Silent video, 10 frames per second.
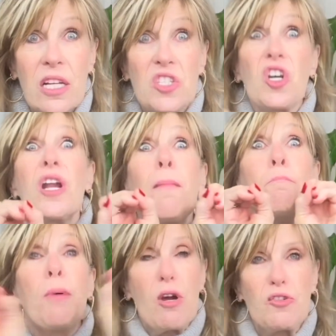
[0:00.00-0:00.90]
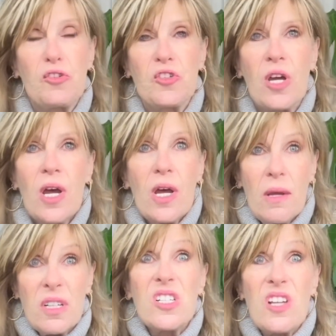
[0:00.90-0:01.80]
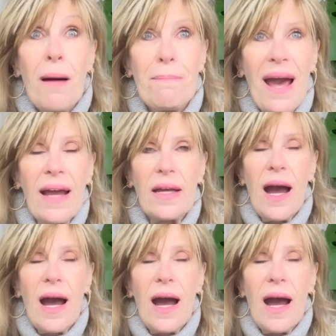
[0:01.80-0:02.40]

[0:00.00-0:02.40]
It's going to burst because I'm back.